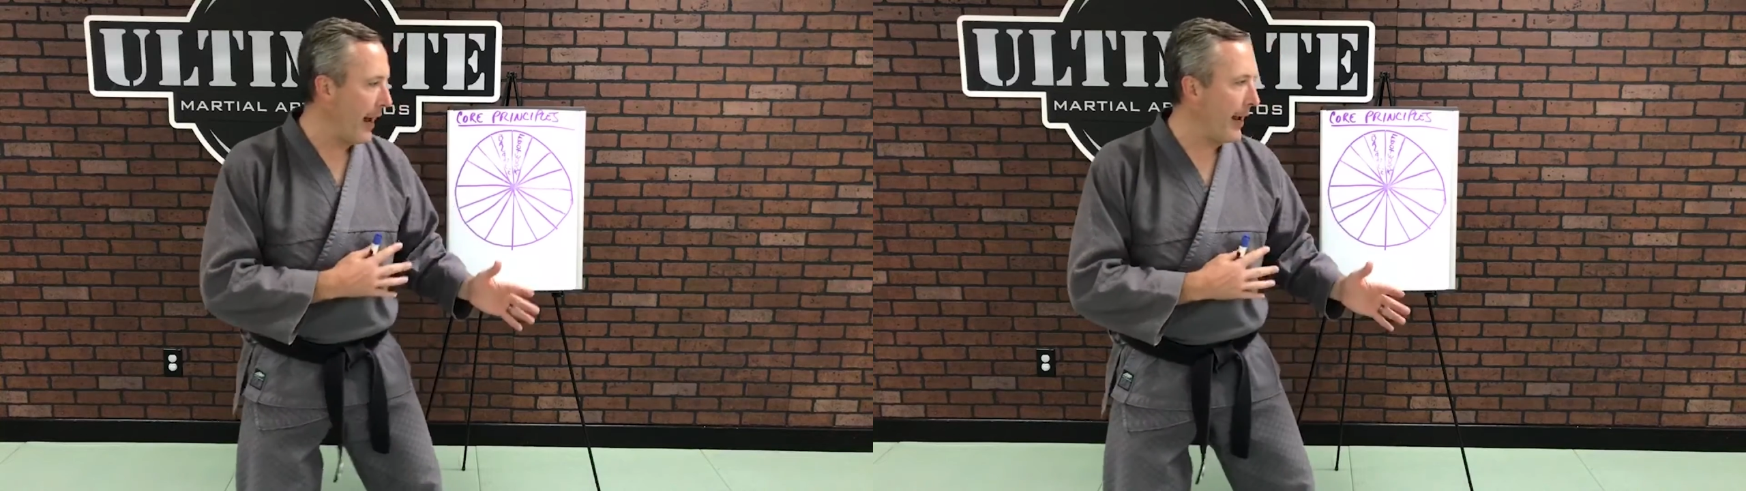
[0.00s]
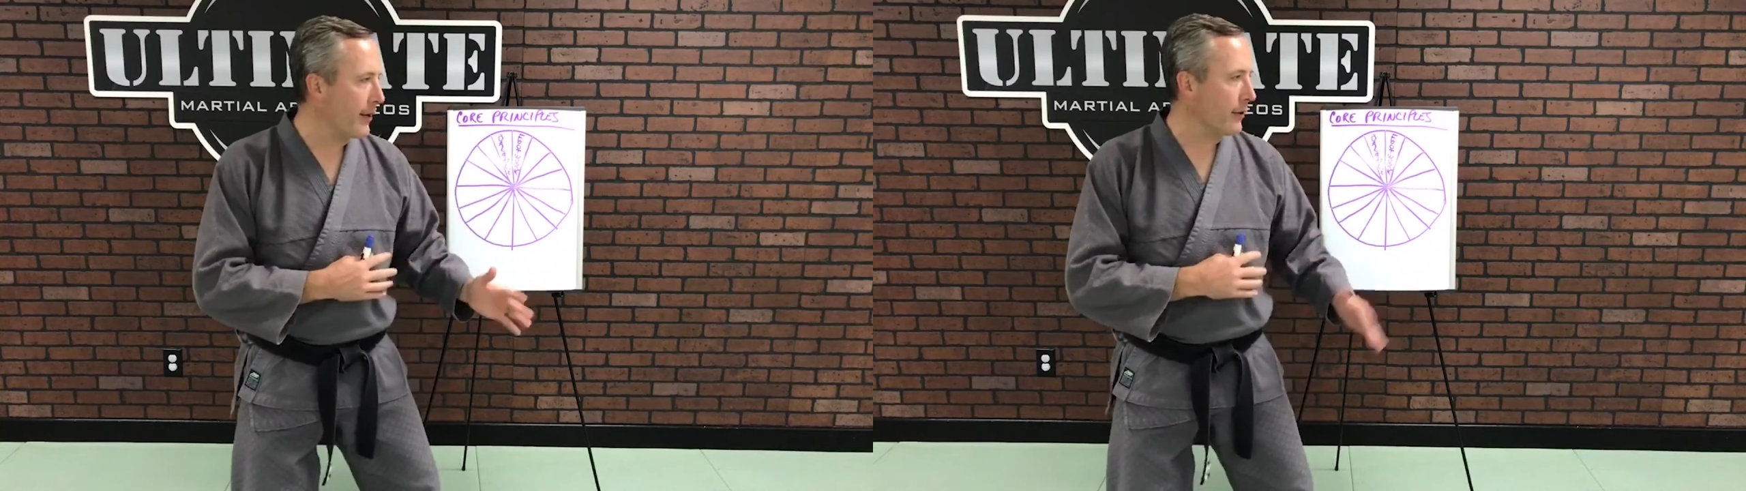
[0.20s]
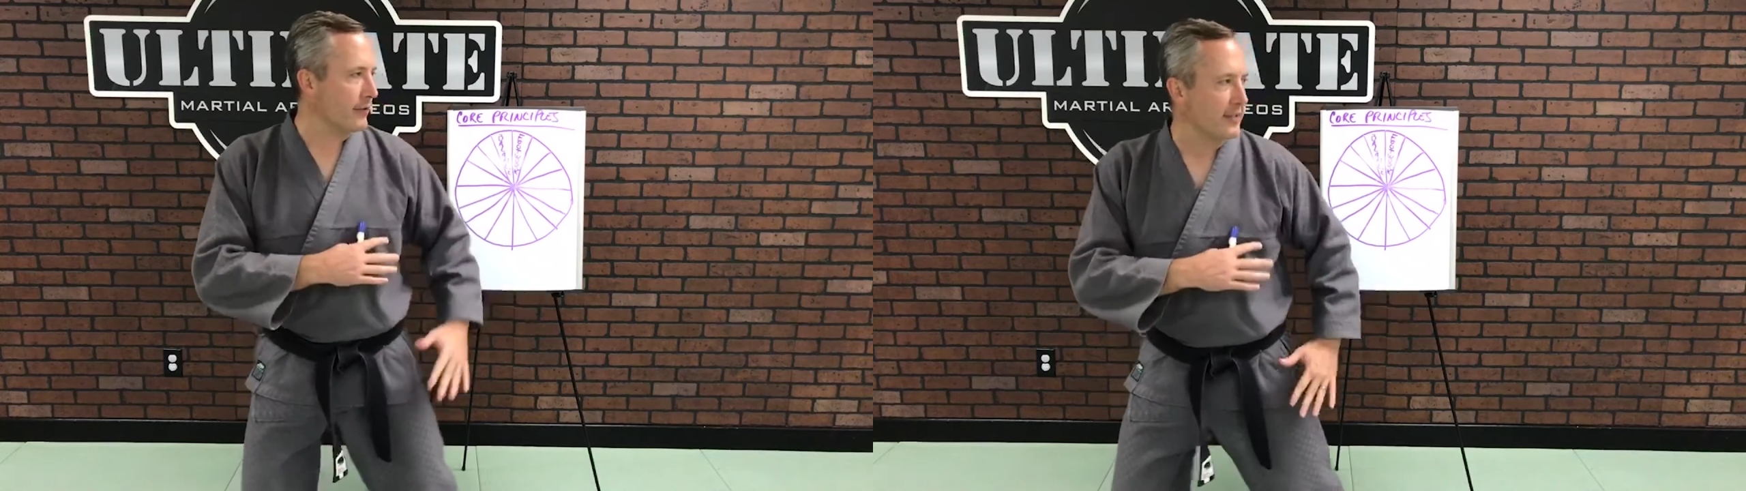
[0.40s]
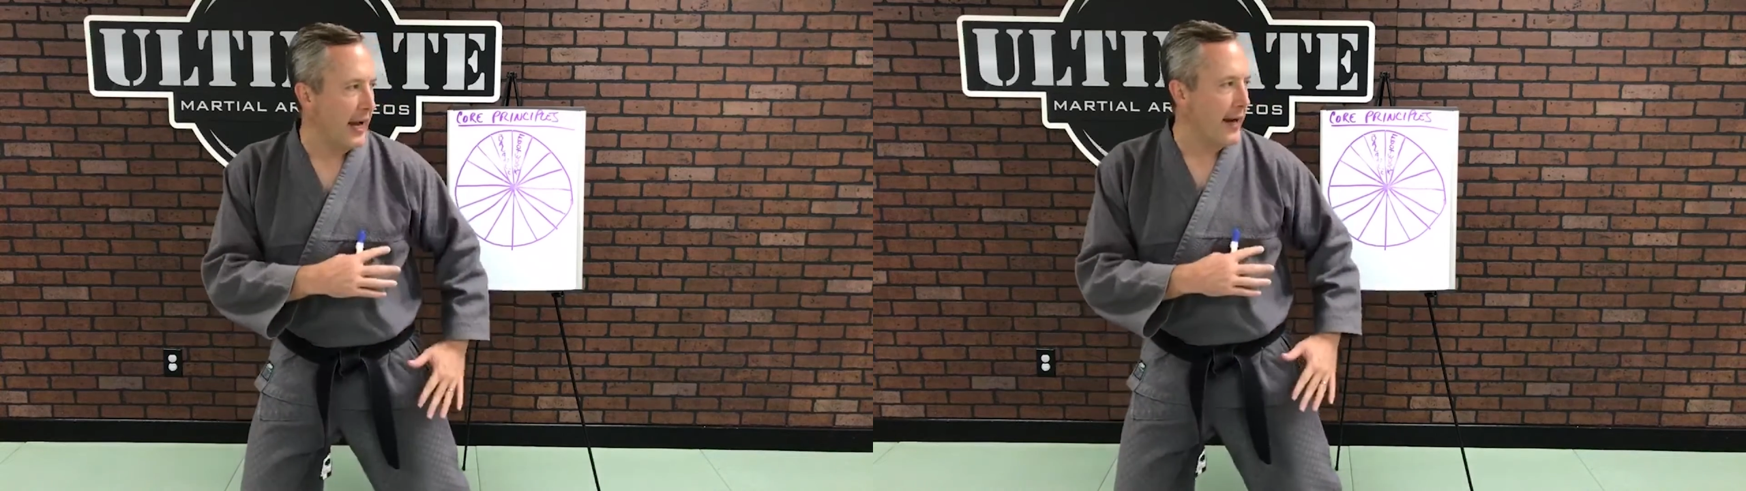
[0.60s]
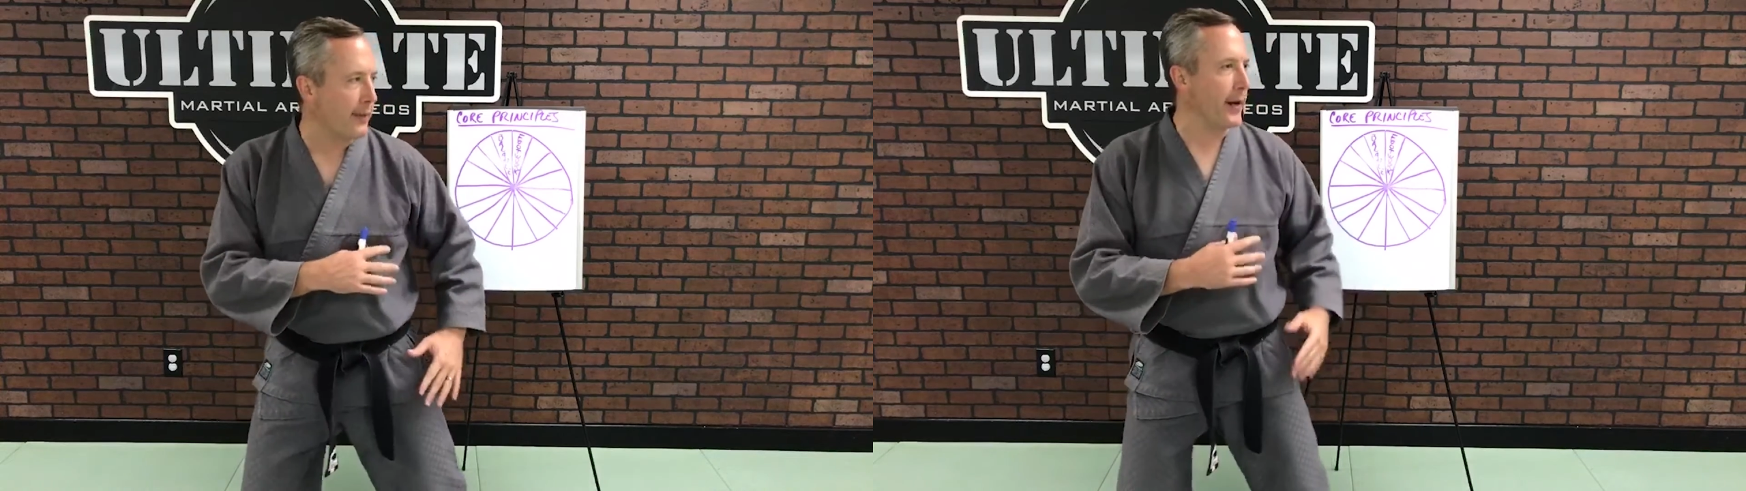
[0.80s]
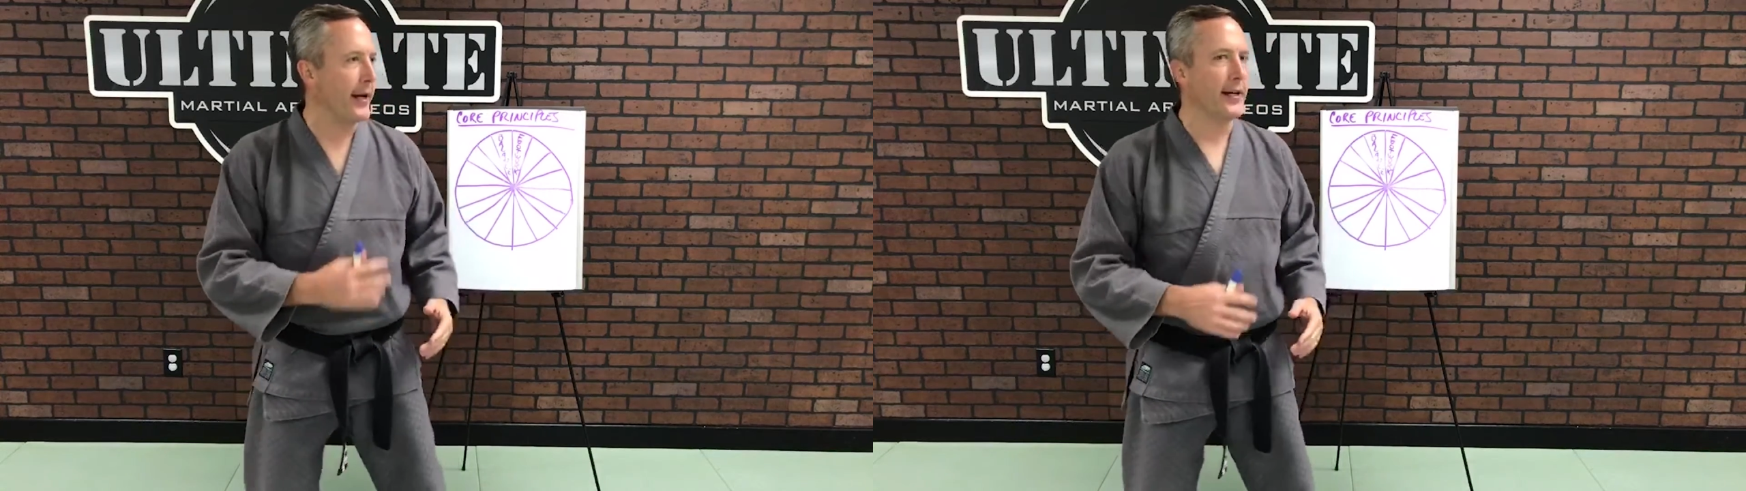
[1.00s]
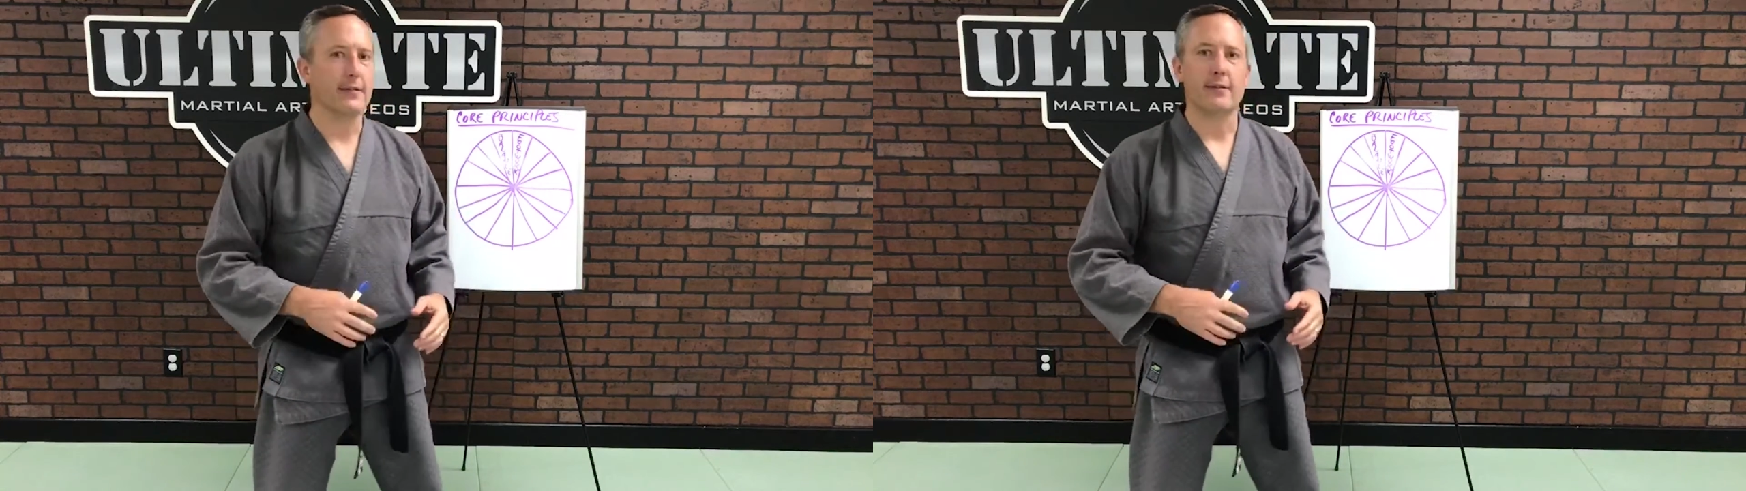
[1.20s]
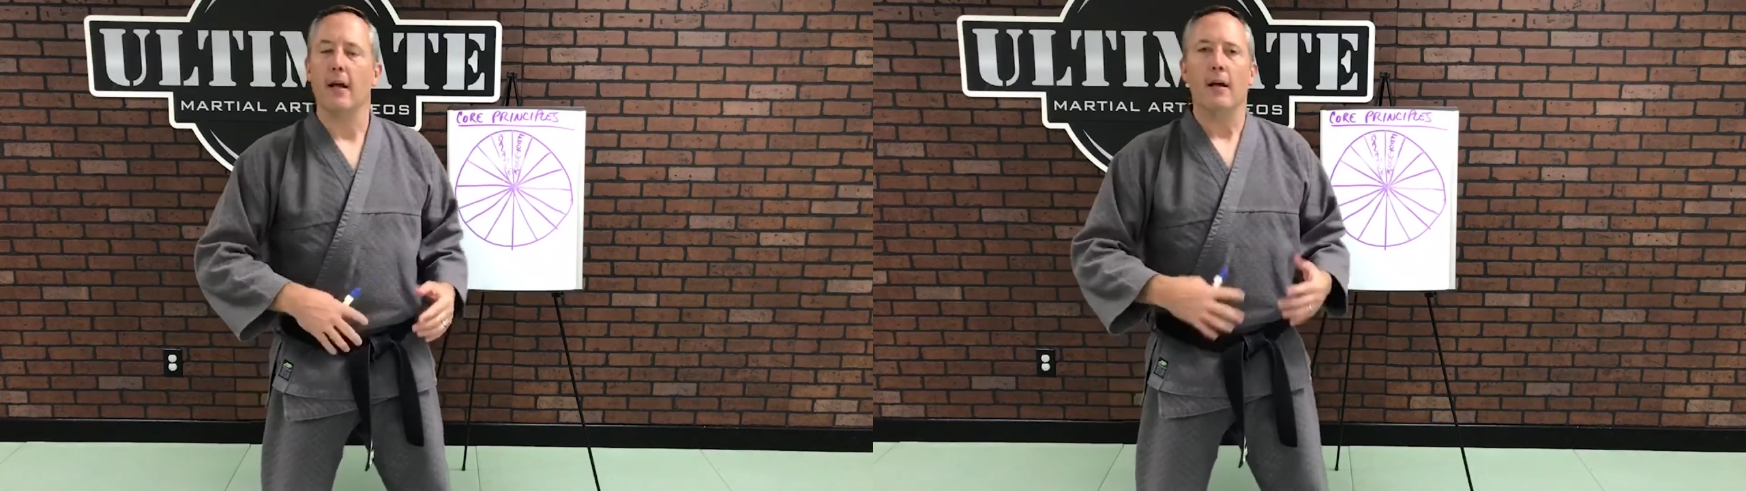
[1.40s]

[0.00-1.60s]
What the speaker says: angled, sideways,